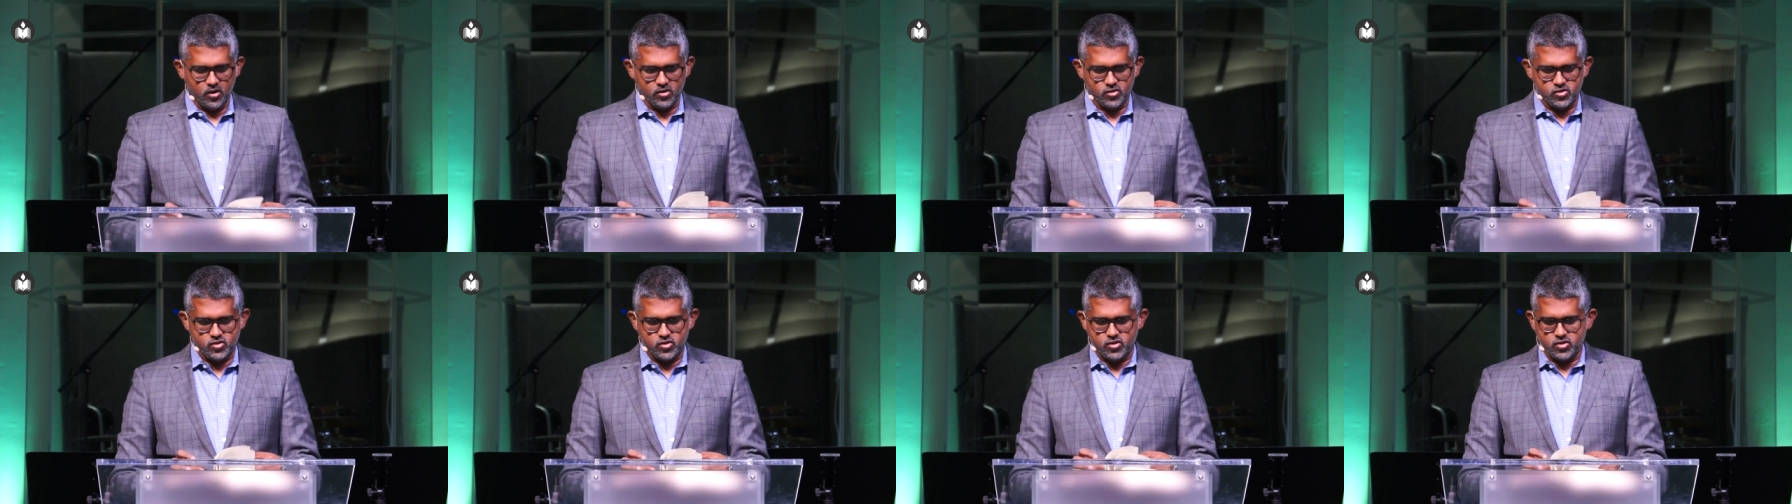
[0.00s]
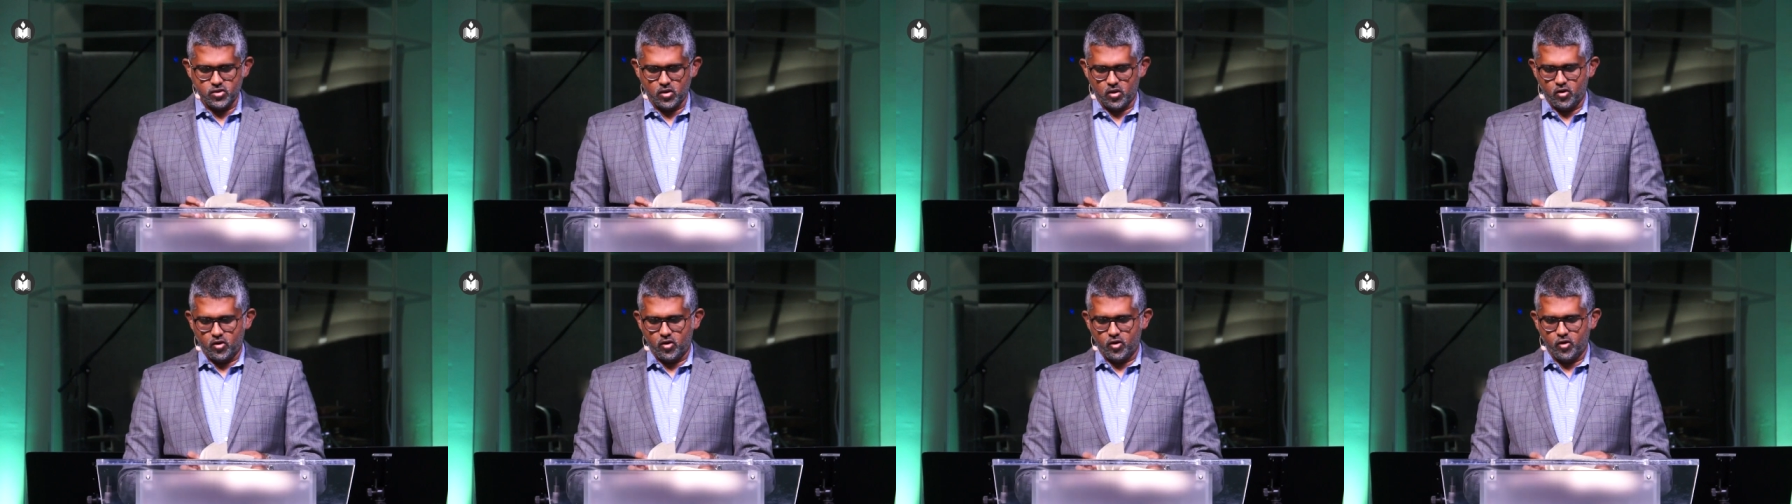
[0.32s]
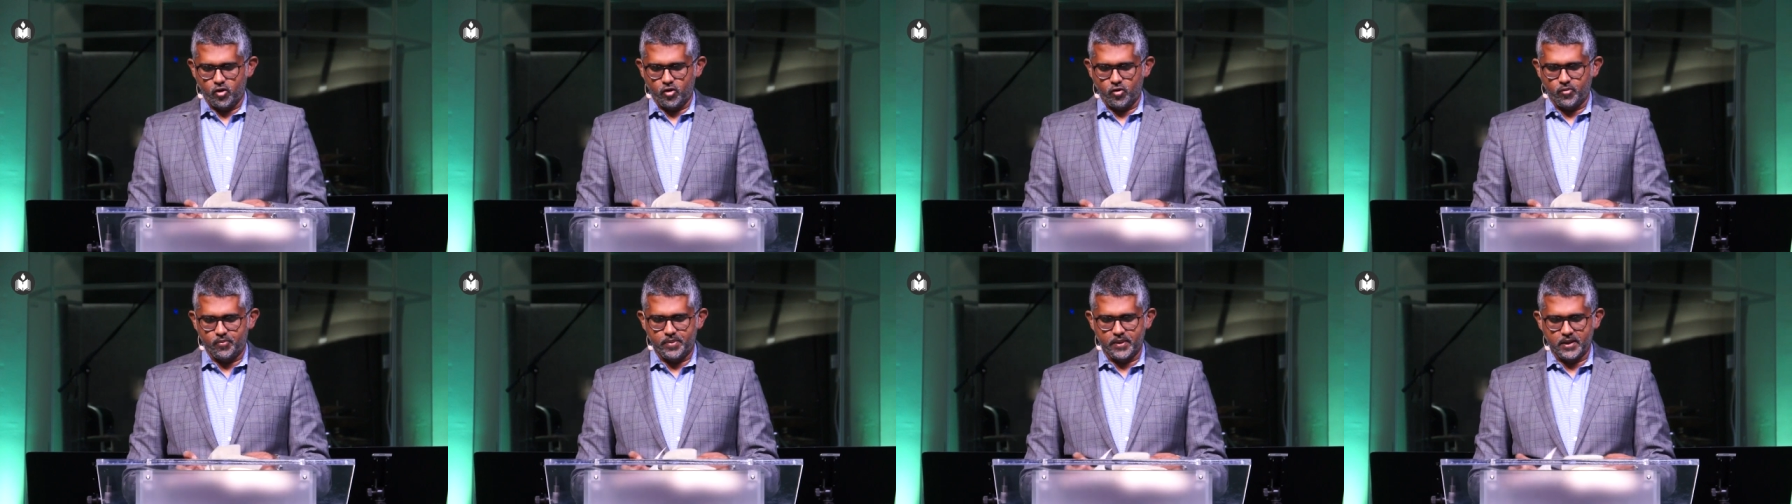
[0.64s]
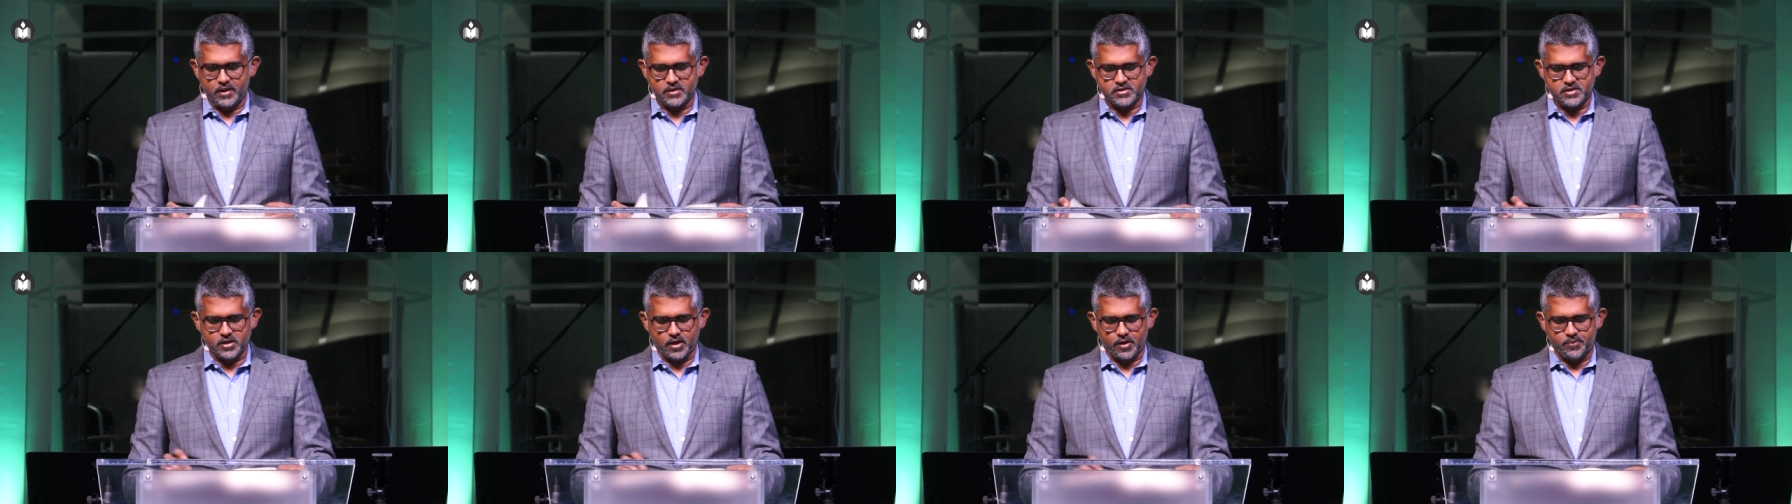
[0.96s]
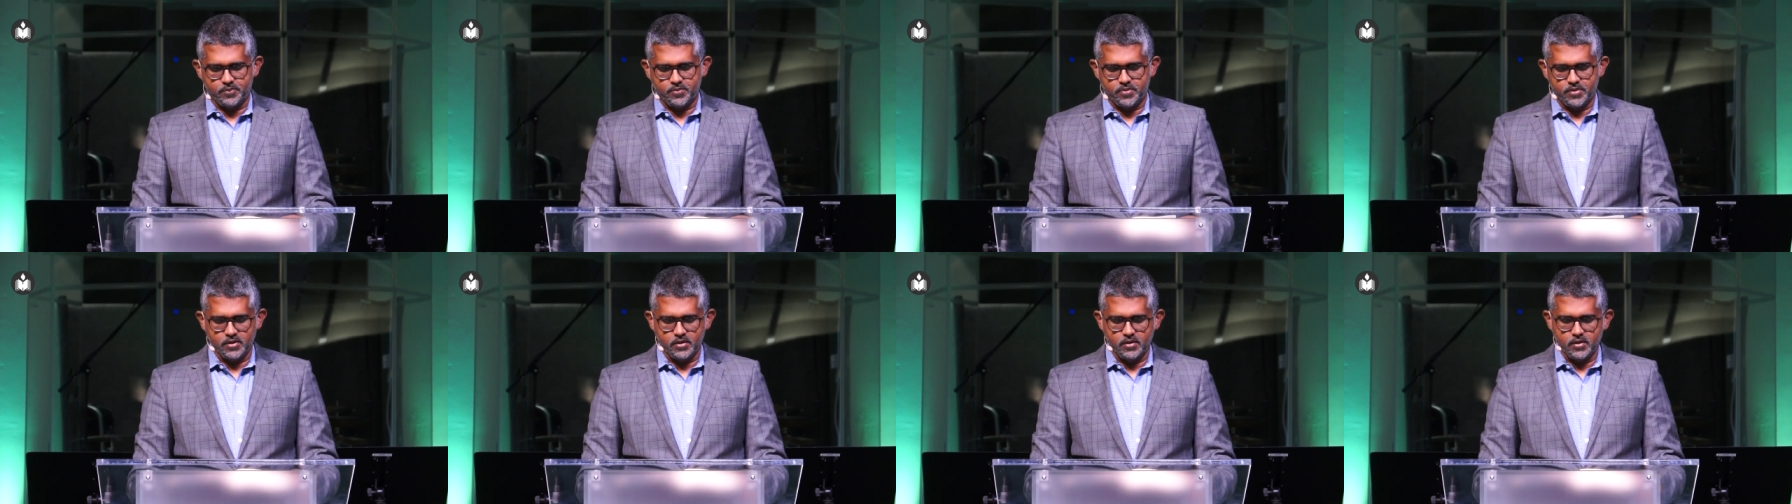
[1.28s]
know, so built
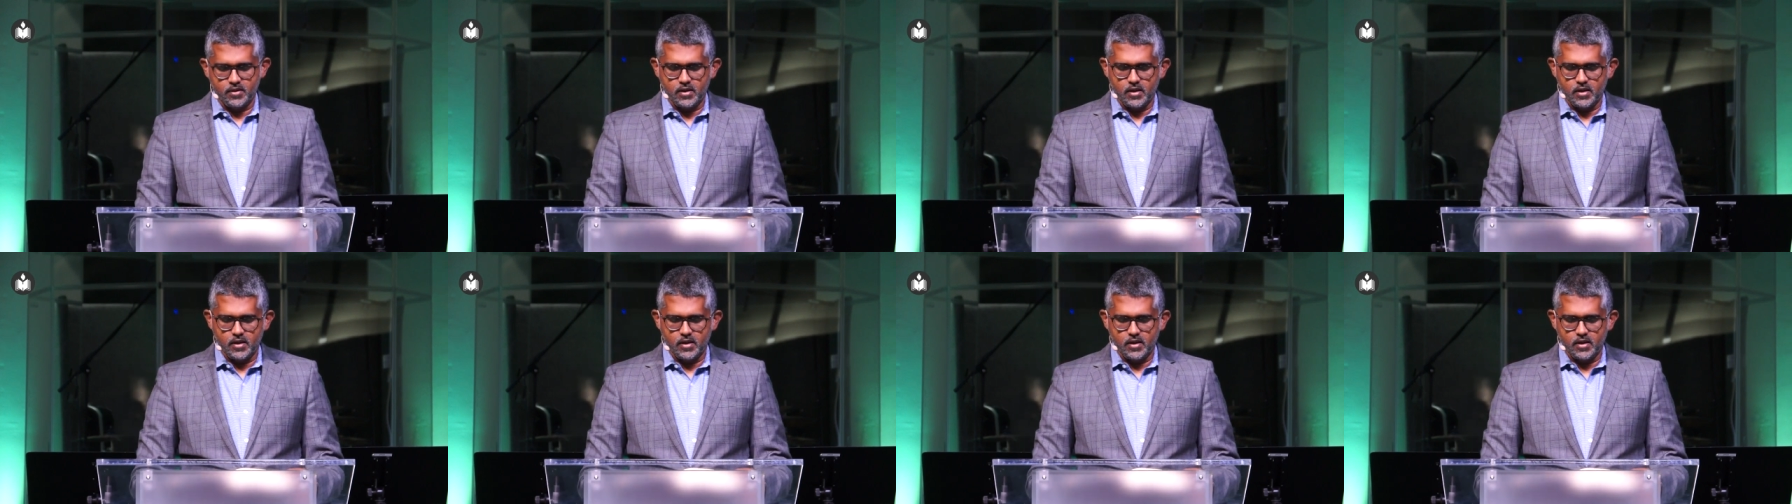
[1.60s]
up